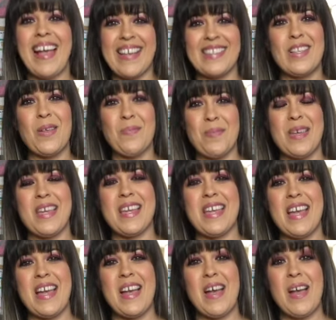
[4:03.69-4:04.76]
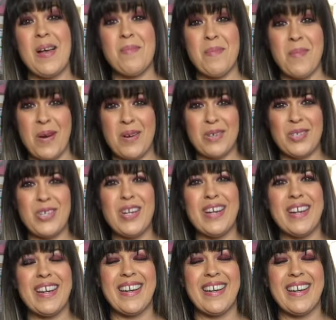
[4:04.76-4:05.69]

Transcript: SLP merch.